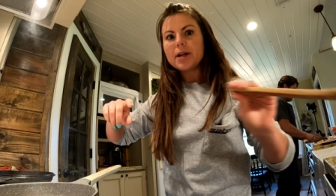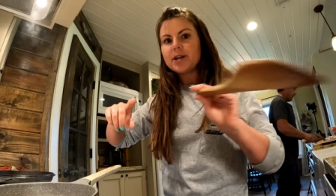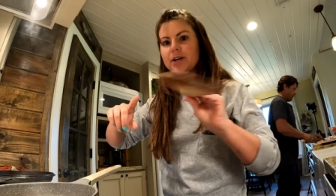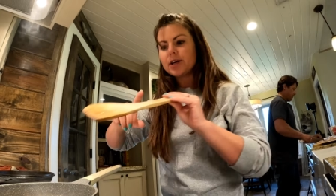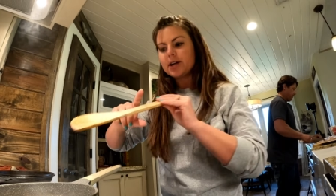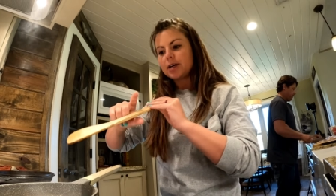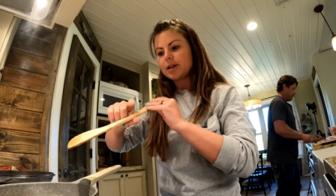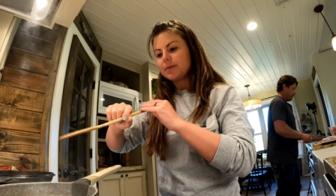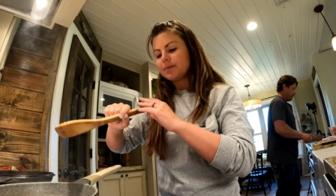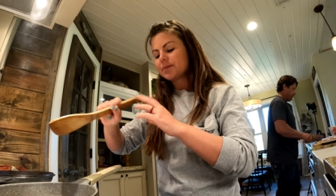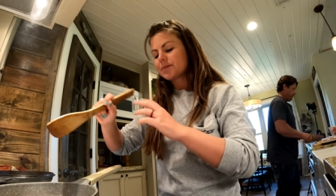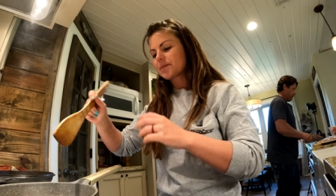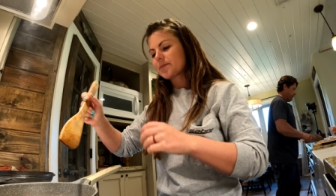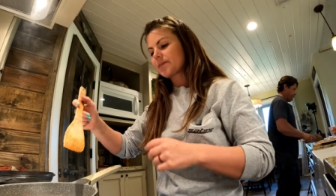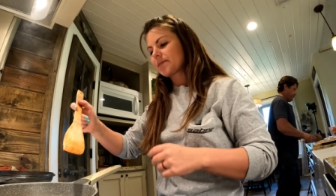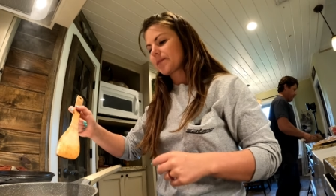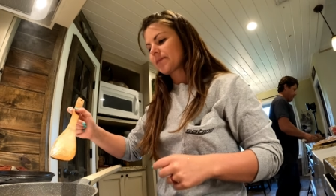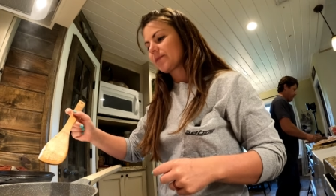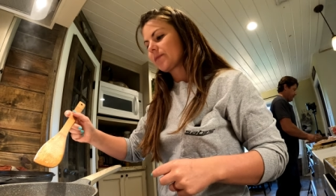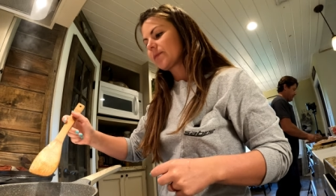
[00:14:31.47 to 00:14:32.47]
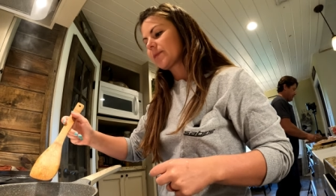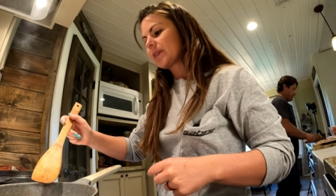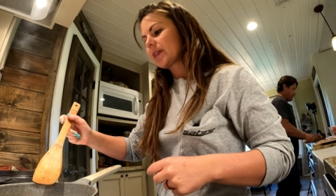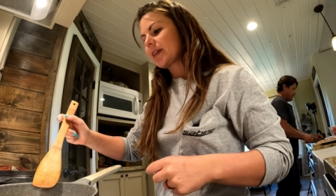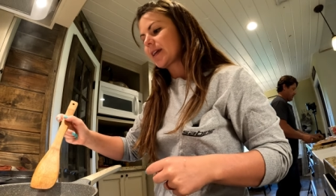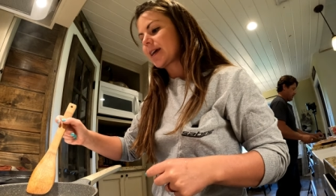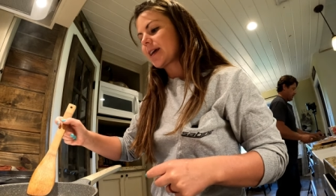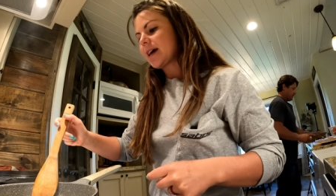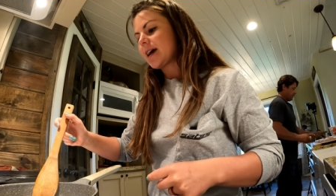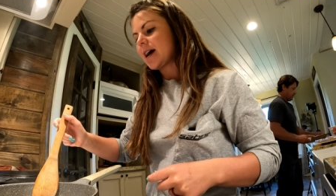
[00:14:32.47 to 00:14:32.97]
wonder
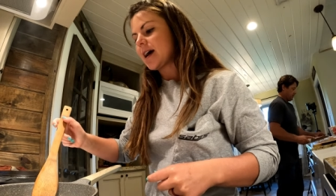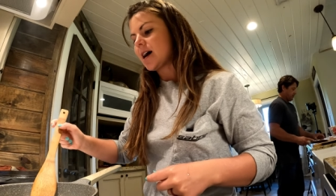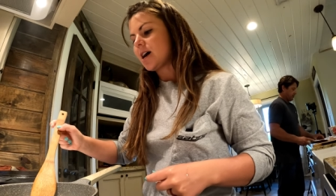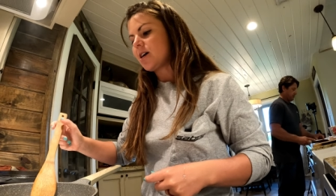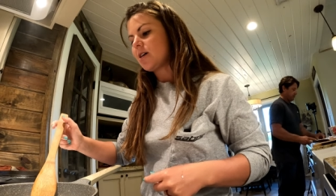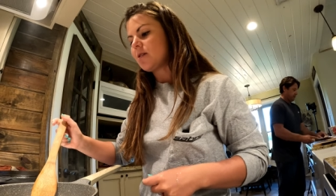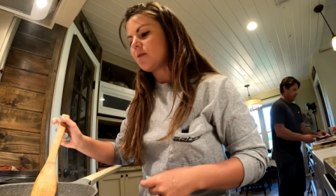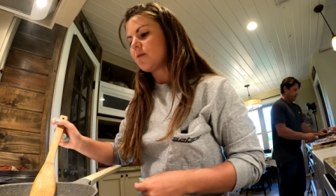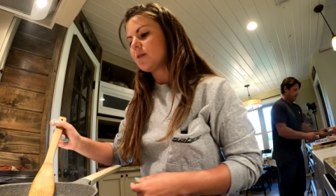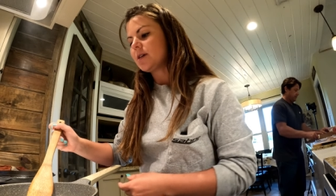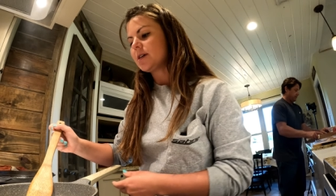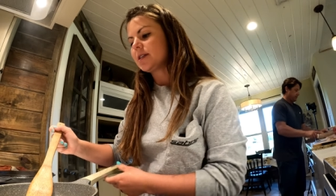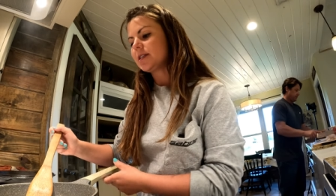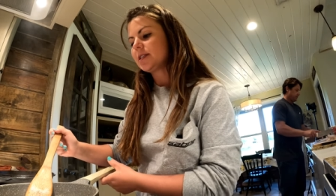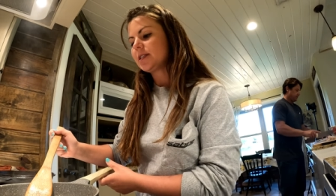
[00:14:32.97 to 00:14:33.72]
how